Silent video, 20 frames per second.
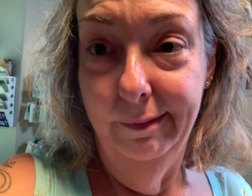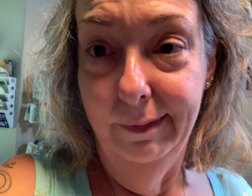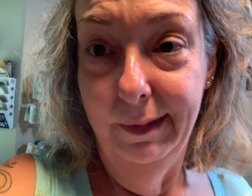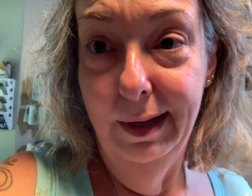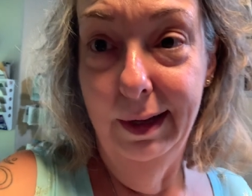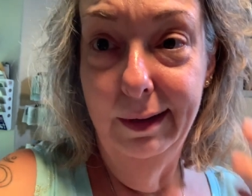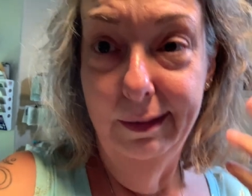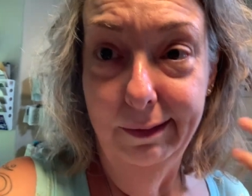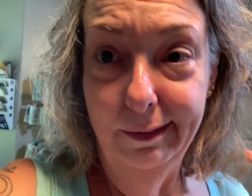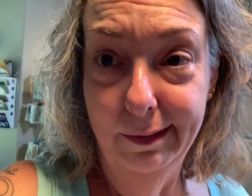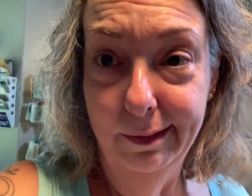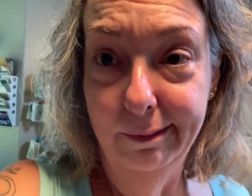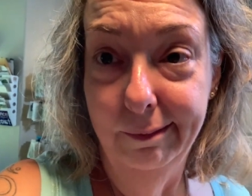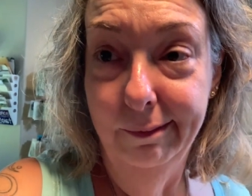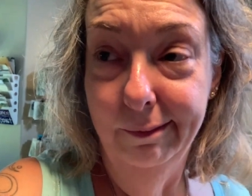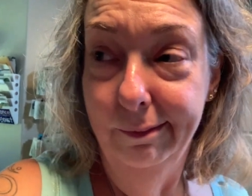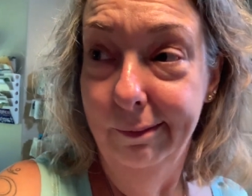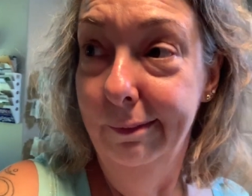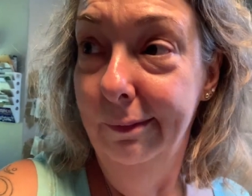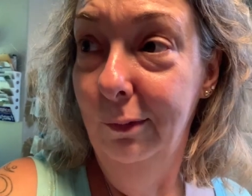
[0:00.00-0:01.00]
I don't know
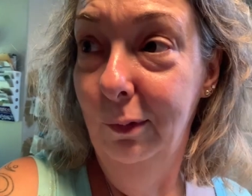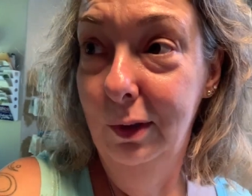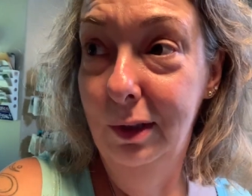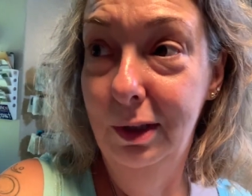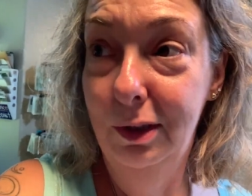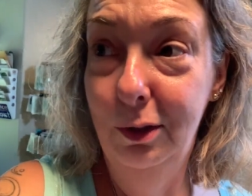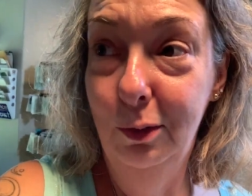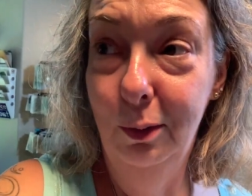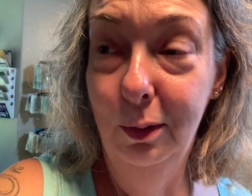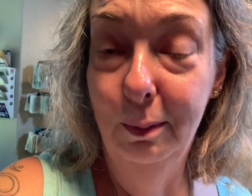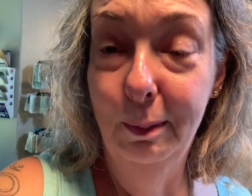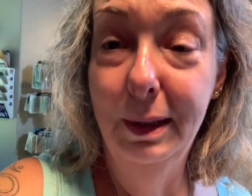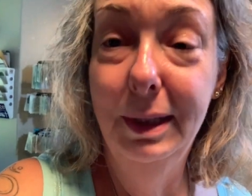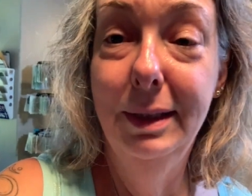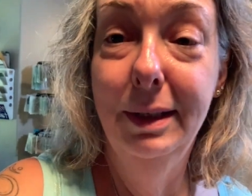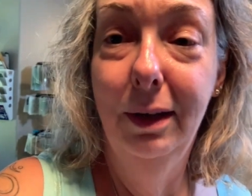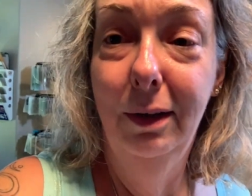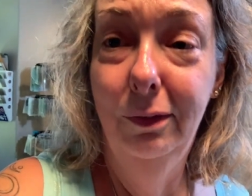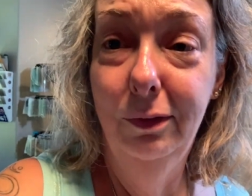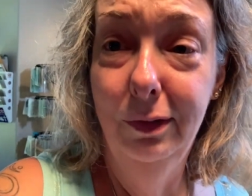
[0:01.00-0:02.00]
what to do with
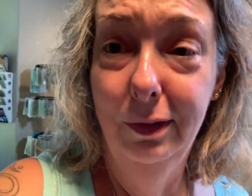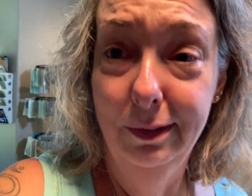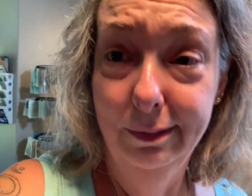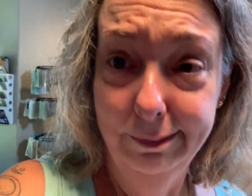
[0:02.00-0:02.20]
myself.